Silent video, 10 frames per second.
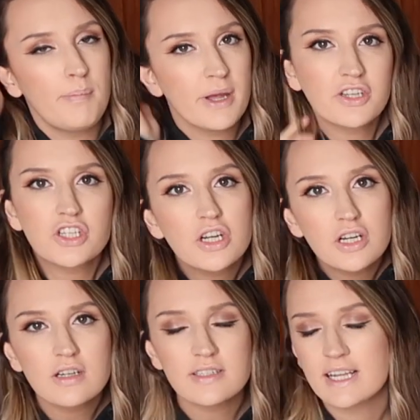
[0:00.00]

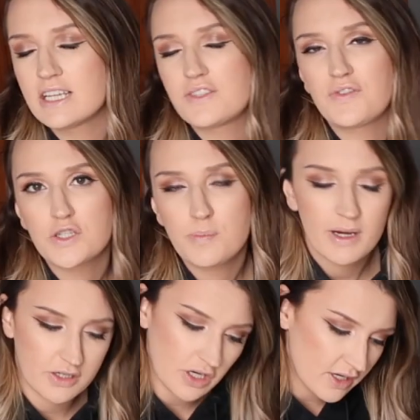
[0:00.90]
pictures, like his first
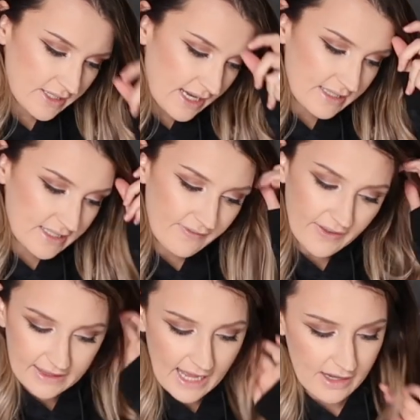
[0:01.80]
pictures and stuff
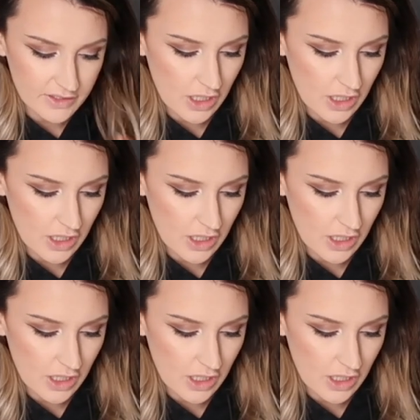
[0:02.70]
like that.